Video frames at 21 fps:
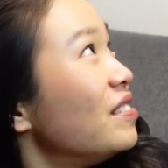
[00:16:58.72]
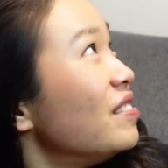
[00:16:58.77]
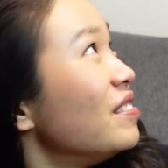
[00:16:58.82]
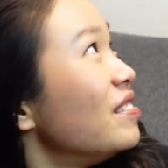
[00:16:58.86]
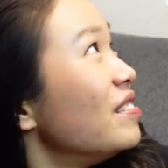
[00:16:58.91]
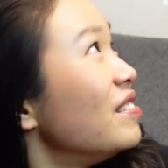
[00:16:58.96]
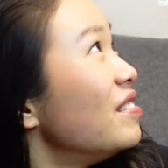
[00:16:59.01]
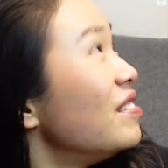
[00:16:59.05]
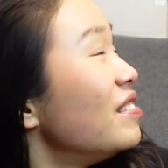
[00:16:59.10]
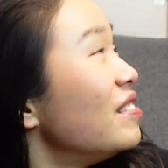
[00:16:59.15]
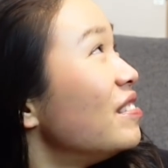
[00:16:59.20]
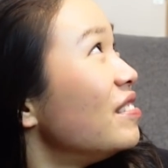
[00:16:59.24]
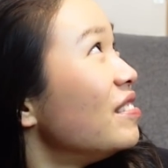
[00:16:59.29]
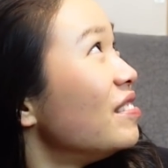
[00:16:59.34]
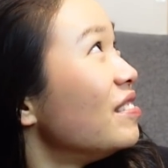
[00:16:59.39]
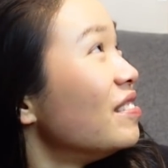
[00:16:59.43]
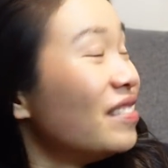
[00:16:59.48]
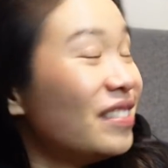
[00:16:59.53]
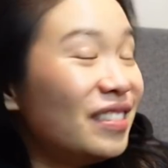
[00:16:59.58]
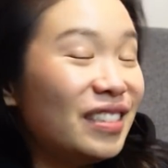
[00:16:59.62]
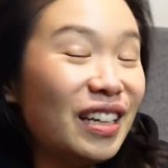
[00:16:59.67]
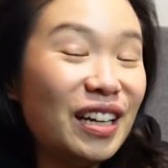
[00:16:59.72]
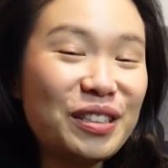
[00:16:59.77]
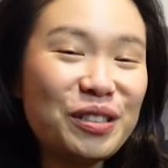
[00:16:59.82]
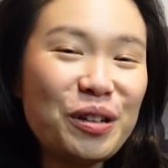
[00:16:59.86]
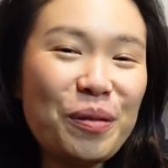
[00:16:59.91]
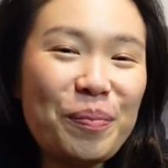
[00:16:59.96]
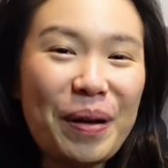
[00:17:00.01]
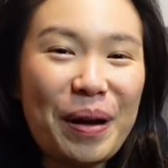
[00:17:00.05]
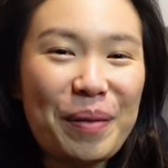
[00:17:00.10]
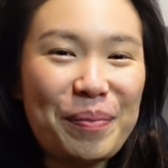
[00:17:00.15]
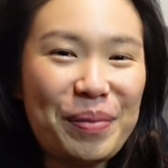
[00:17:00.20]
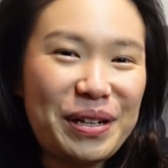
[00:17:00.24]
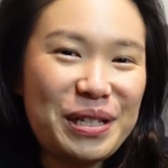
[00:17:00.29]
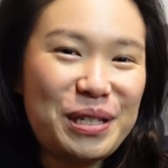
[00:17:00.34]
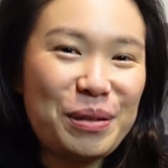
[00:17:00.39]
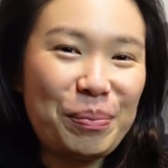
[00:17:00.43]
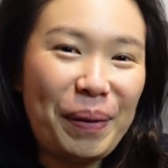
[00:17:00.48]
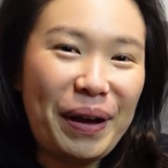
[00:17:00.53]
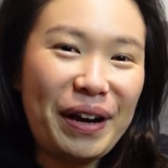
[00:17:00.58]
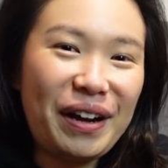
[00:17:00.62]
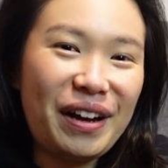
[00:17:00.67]
not bad. Yeah, it's not bad, but
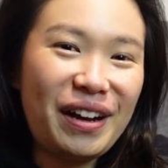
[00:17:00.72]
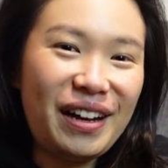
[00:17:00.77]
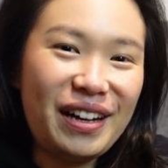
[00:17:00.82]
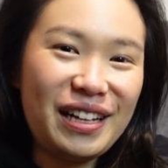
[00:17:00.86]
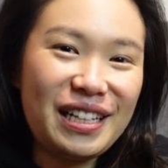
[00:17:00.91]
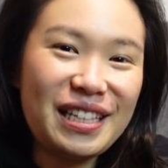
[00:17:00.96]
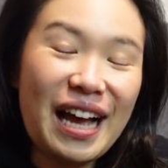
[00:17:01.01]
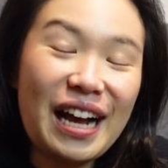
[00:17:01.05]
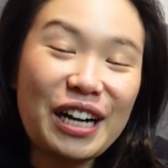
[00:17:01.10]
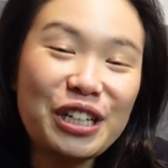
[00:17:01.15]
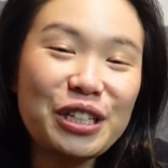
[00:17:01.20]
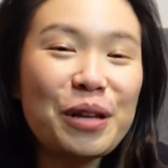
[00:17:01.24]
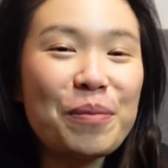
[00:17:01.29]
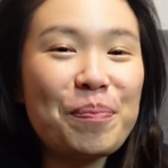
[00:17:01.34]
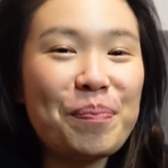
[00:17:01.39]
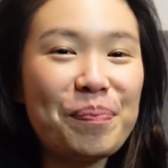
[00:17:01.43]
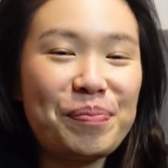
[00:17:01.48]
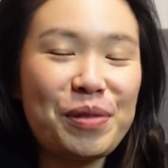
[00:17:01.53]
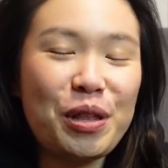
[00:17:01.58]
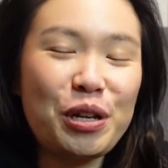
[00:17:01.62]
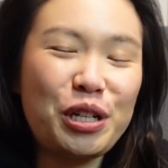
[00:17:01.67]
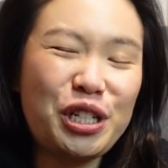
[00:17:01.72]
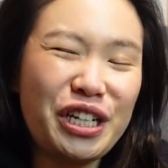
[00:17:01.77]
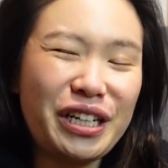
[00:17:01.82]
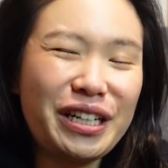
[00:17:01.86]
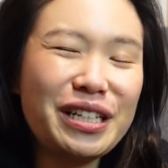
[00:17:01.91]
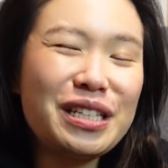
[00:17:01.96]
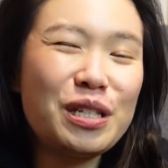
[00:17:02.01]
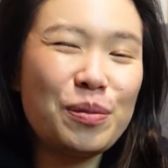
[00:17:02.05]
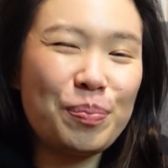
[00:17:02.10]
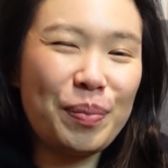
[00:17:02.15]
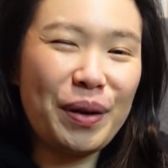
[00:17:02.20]
it's better. It's actually, the chicken's